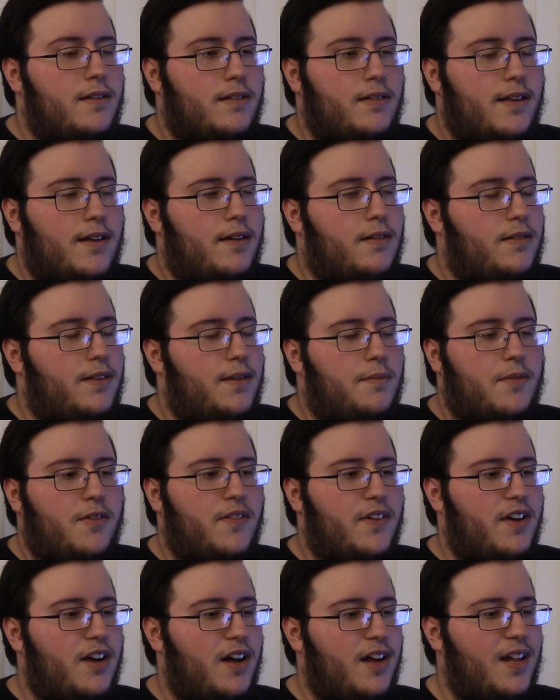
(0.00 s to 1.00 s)
the hell is that
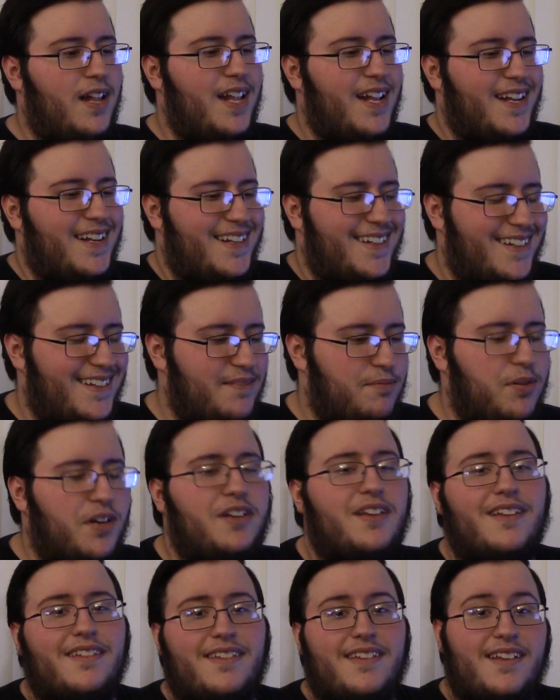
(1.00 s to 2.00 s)
movie called?
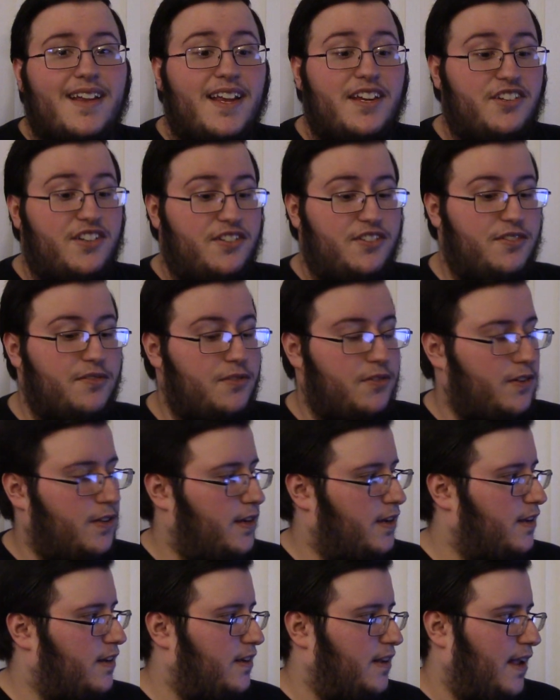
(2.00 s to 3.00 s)
Predestination. She was really
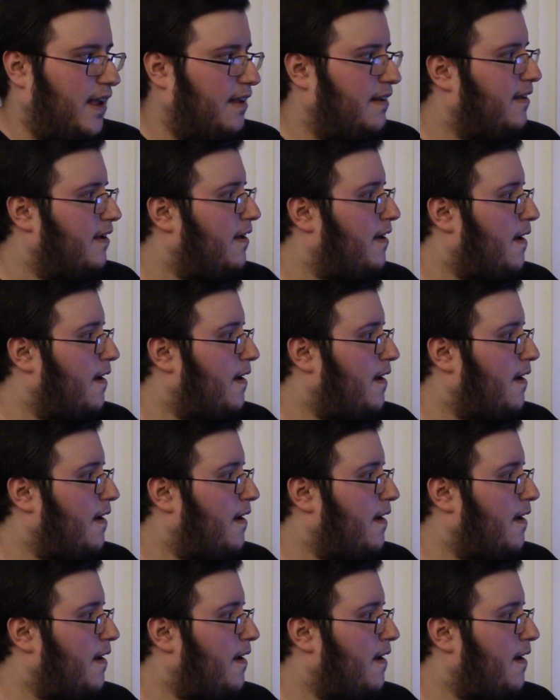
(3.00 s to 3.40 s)
good in that.